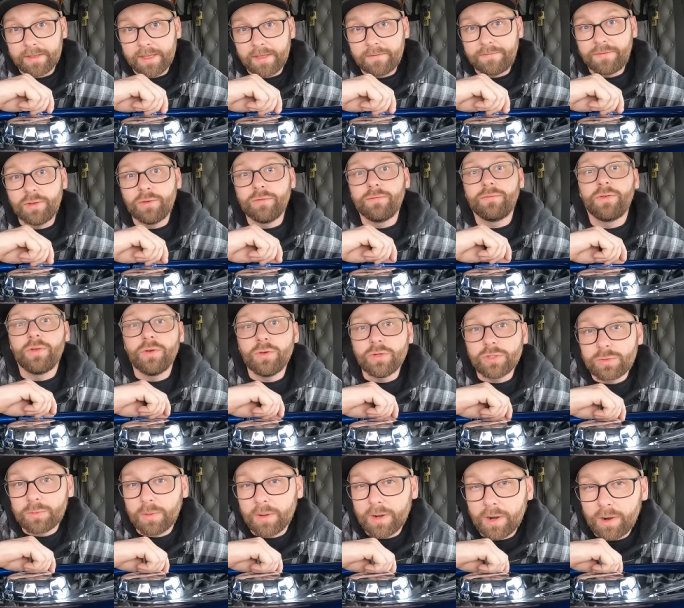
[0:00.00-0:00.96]
If you've
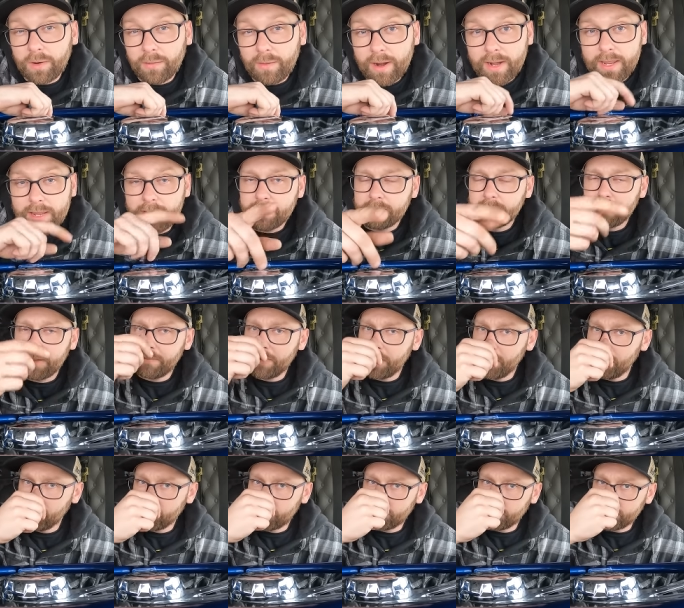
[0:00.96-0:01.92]
used one already, let
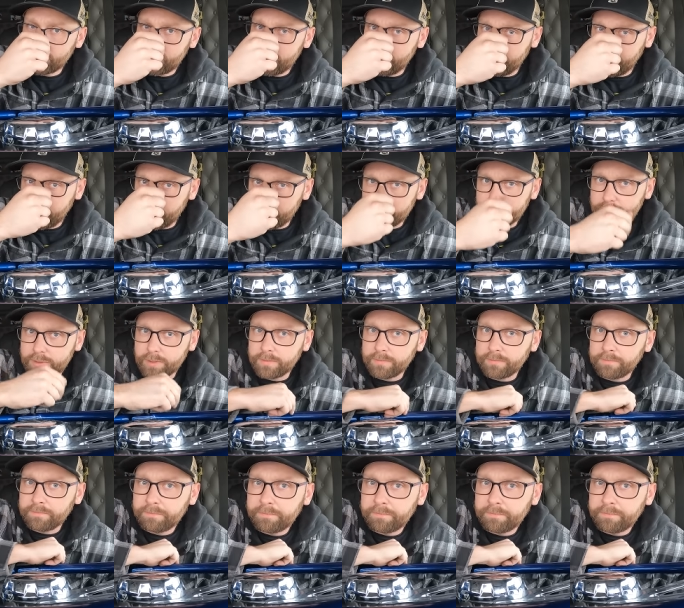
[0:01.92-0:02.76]
me know which ones you've used.